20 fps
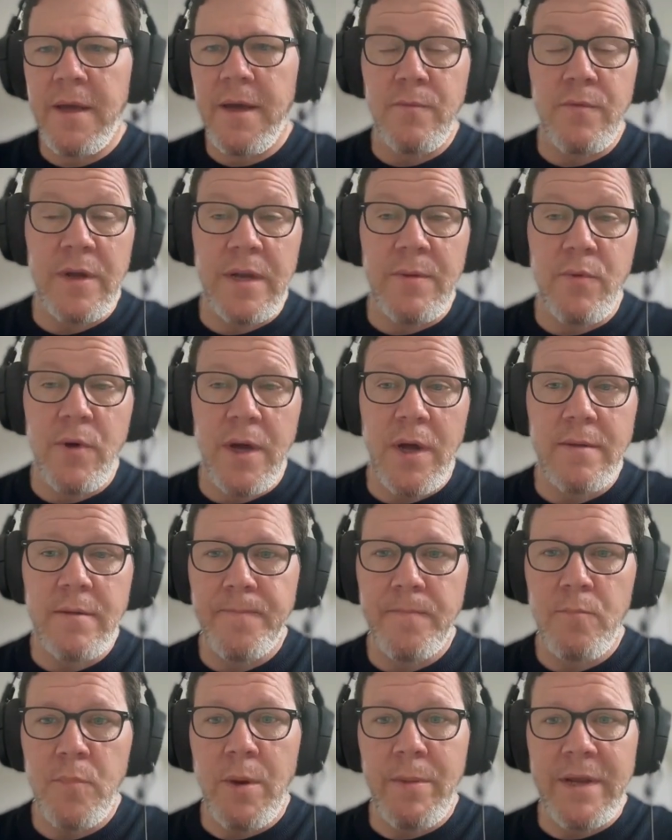Really brought
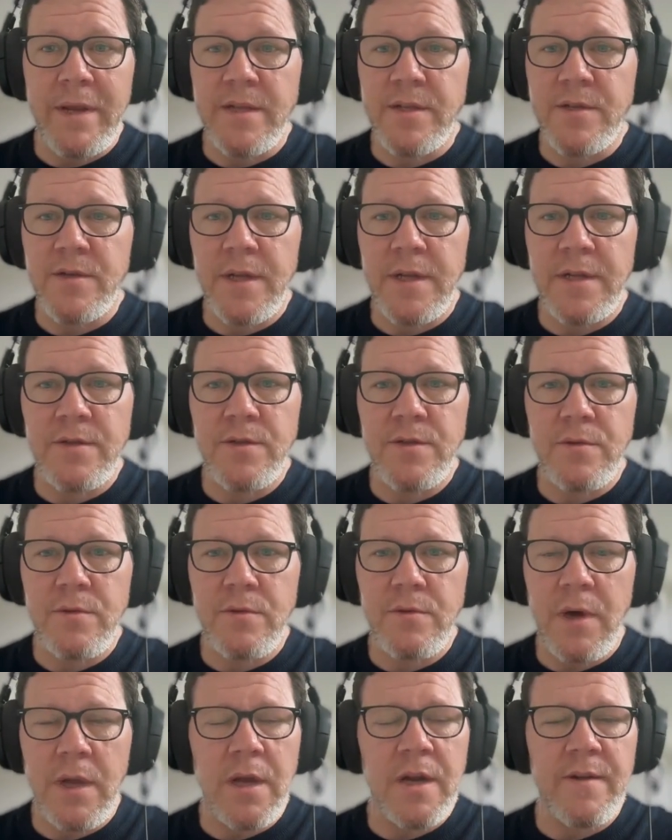mobile internet
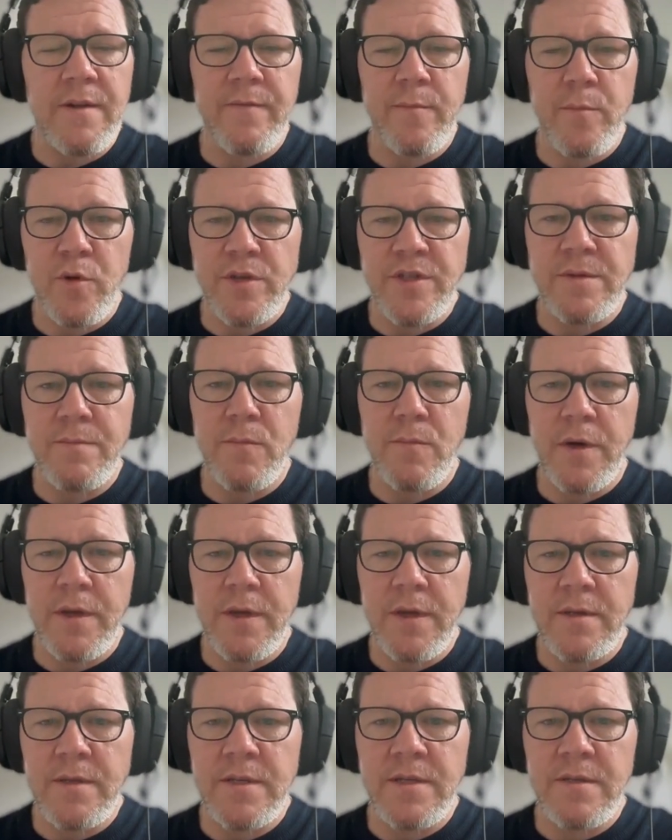to a lot of emerging
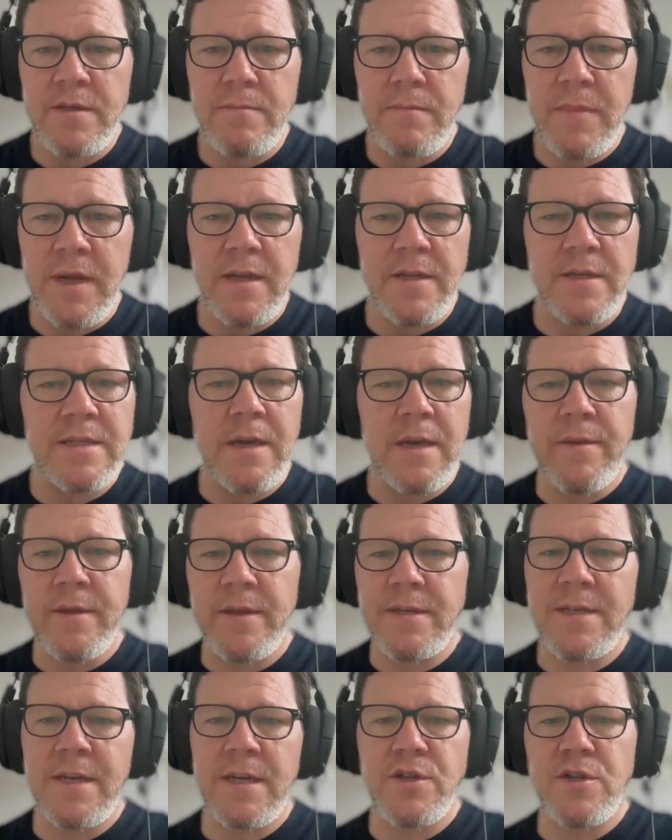markets, many in
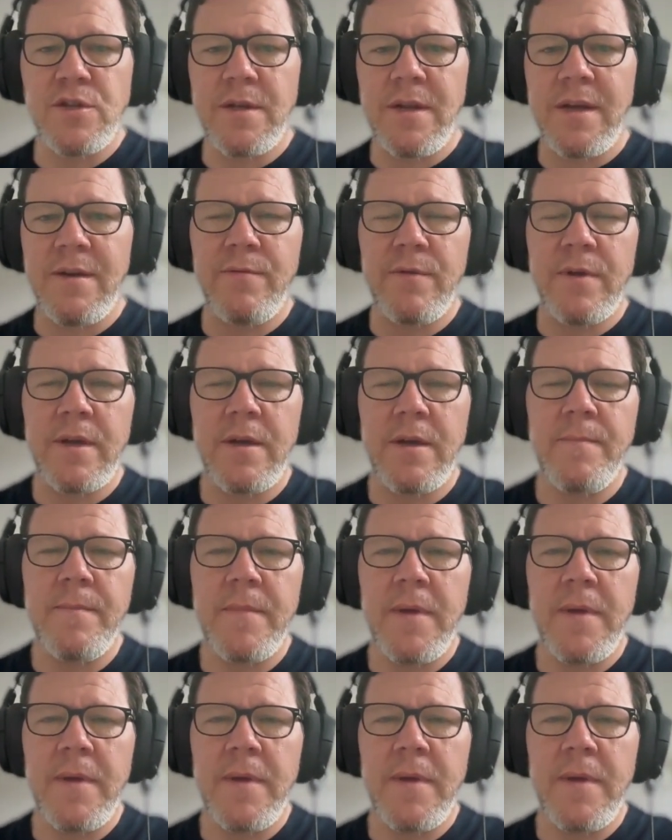Southeast Asia and Africa.